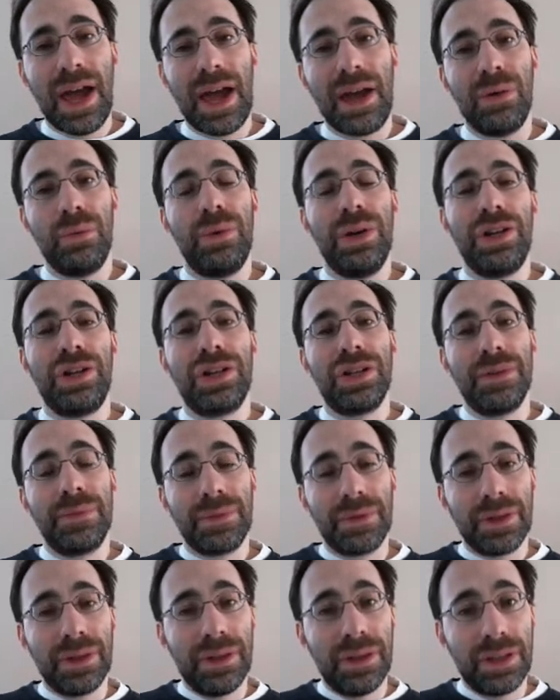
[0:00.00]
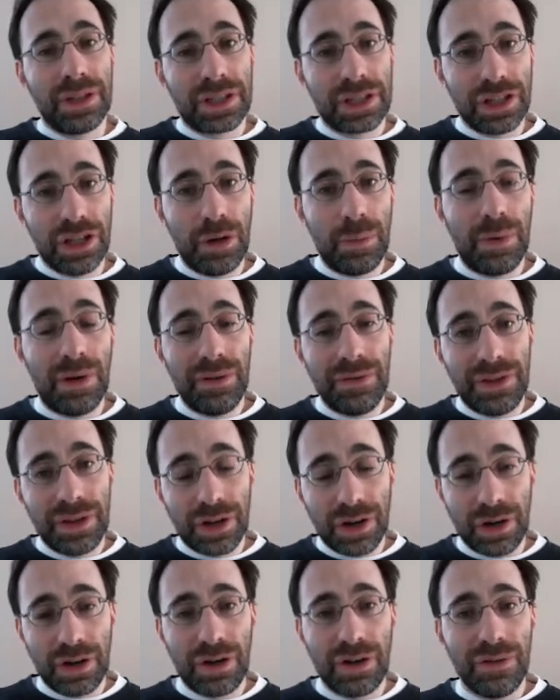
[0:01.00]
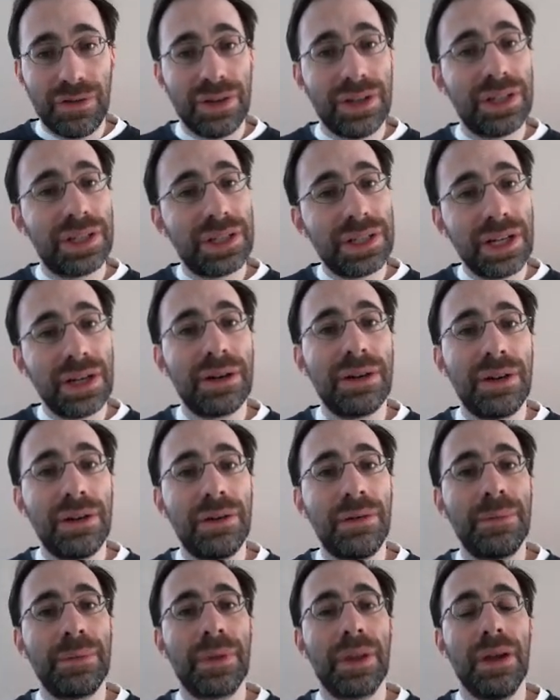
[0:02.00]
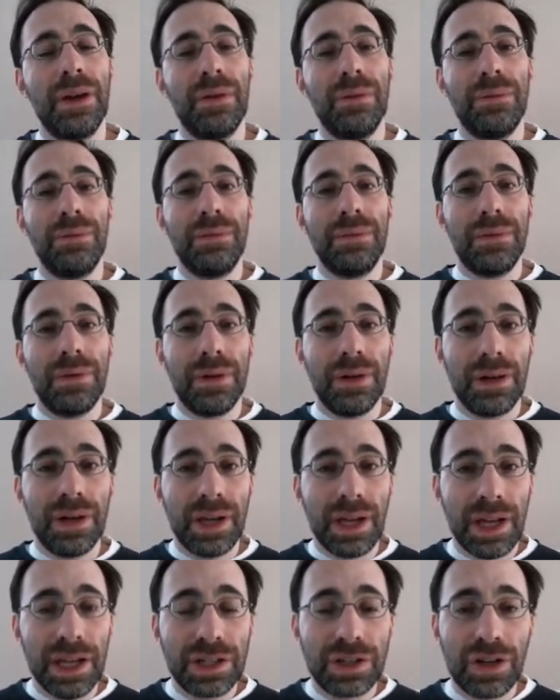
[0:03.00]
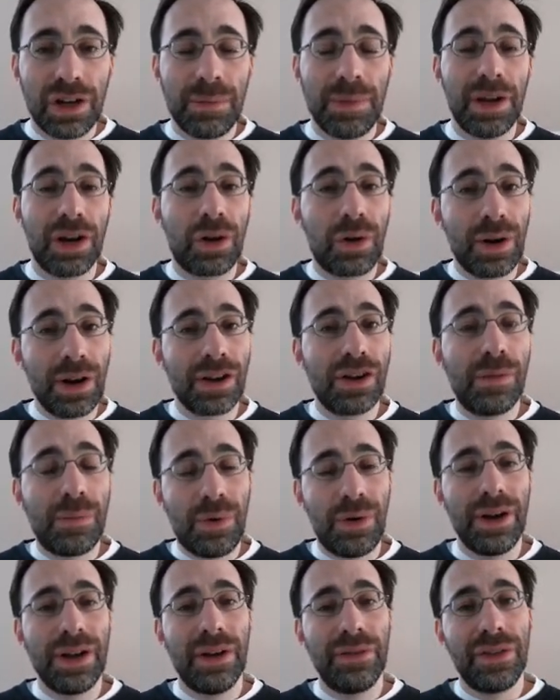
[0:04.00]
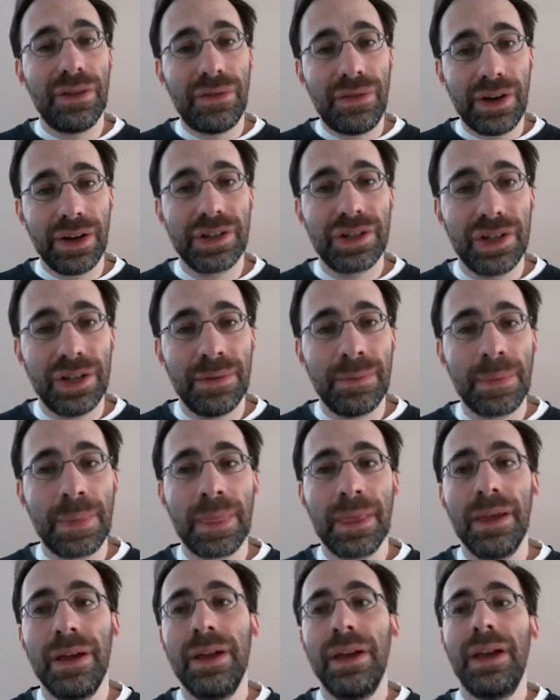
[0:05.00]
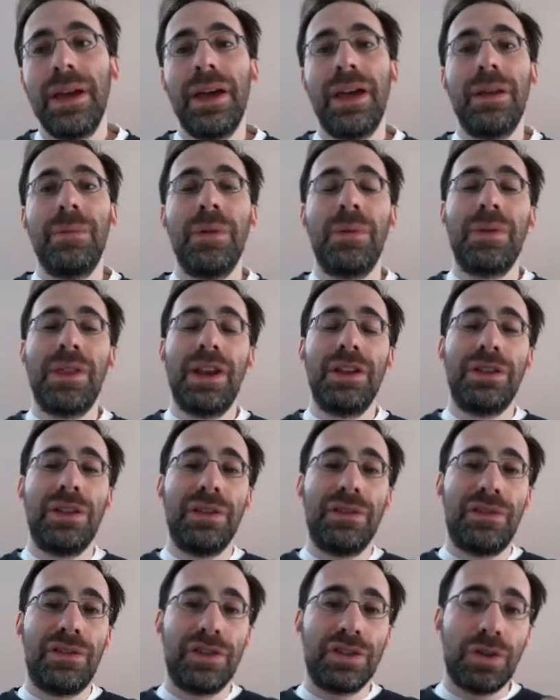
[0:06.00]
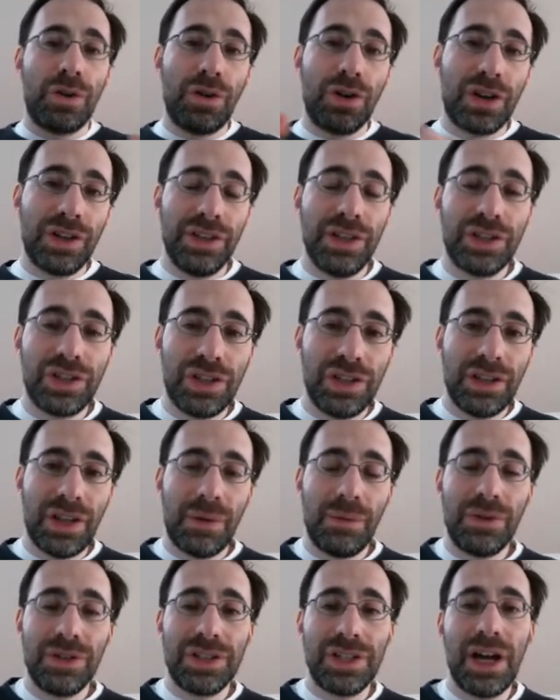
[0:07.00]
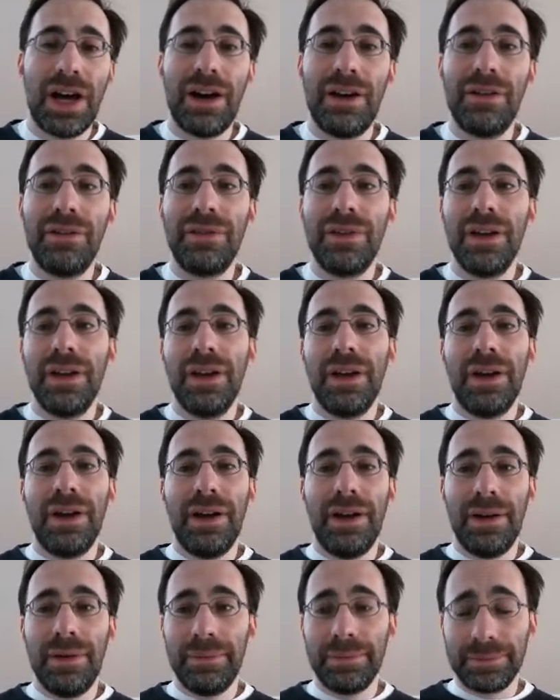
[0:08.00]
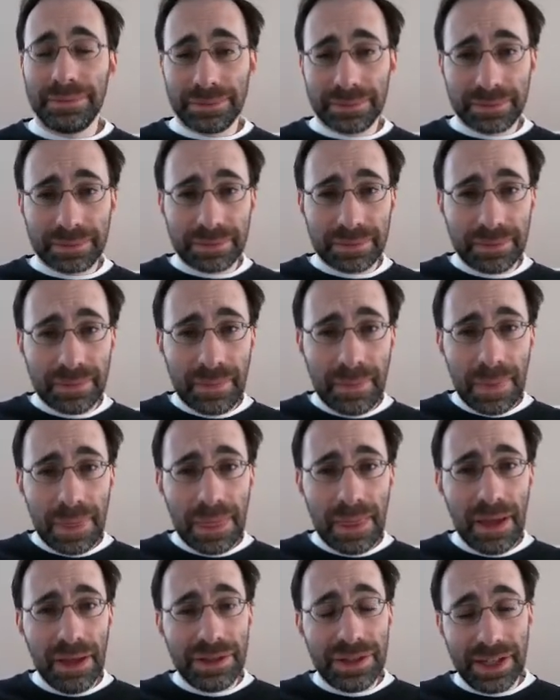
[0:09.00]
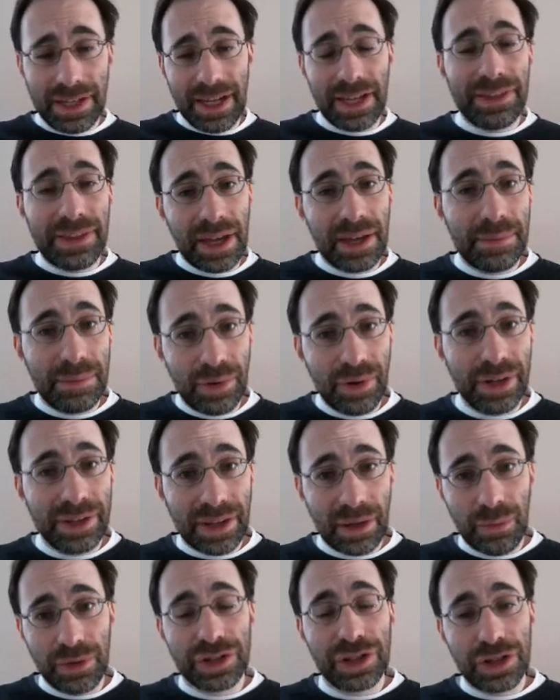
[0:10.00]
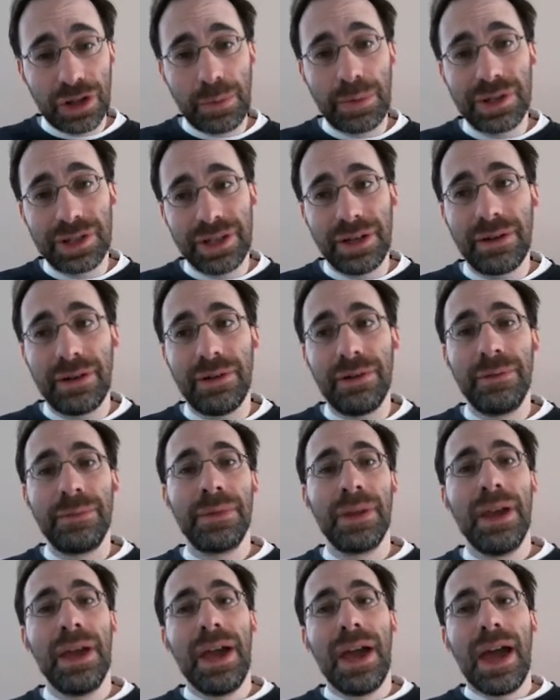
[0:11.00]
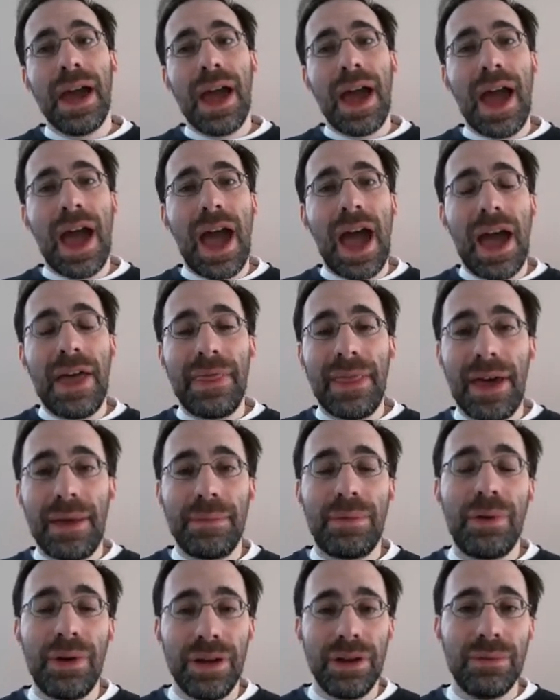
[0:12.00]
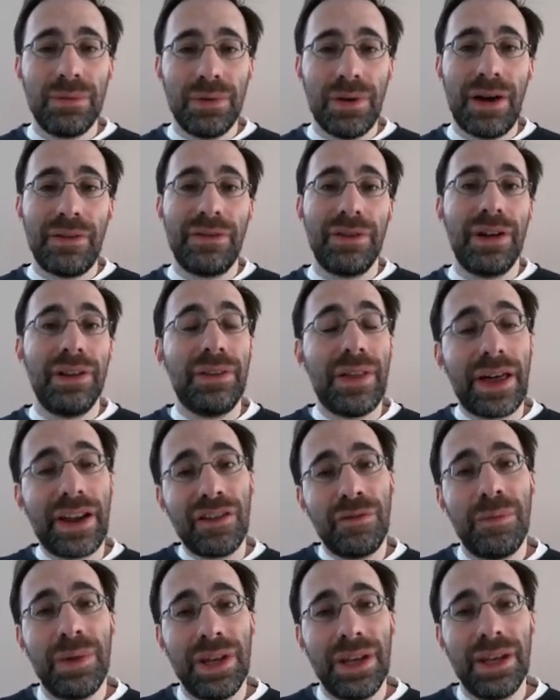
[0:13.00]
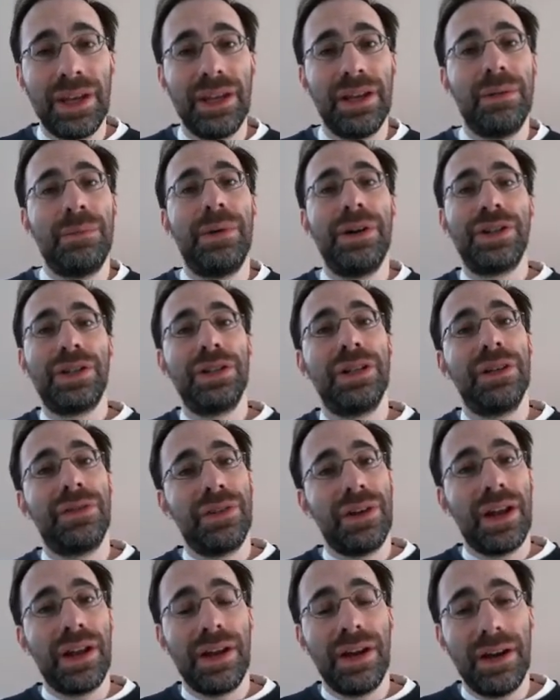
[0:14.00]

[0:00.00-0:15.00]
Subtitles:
at which the slope of the curve is 0 is going to be a critical point of the function. It'll be related to the first order condition that we'll solve to get that point at which the slope is 0, and that point will have a lot of meaning in a bunch of different